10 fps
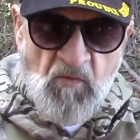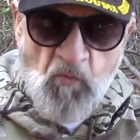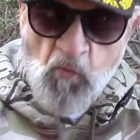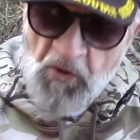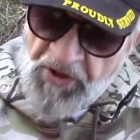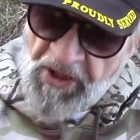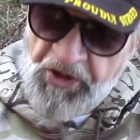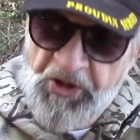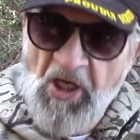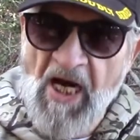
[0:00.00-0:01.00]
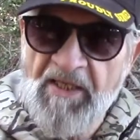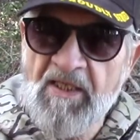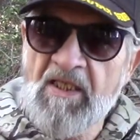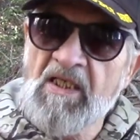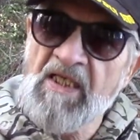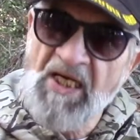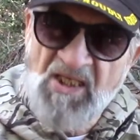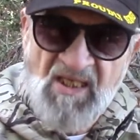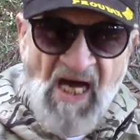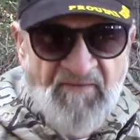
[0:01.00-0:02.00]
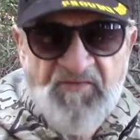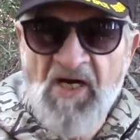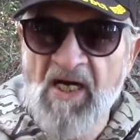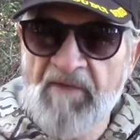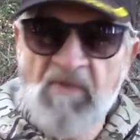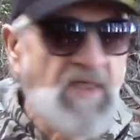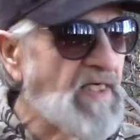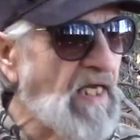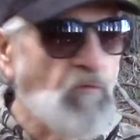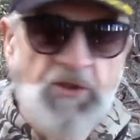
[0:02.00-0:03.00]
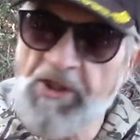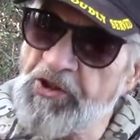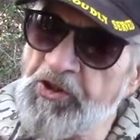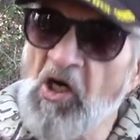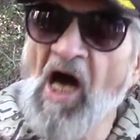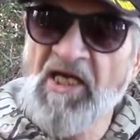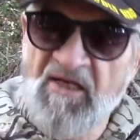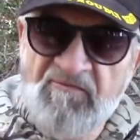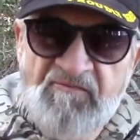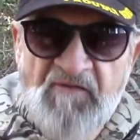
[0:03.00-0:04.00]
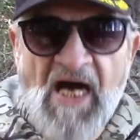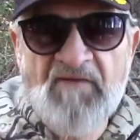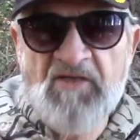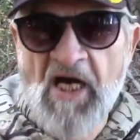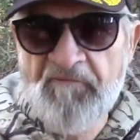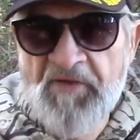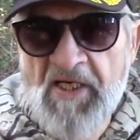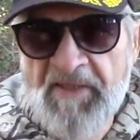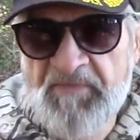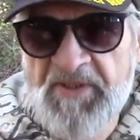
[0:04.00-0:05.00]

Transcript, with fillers: was a shot in a lifetime. It was a shot in five lifetimes.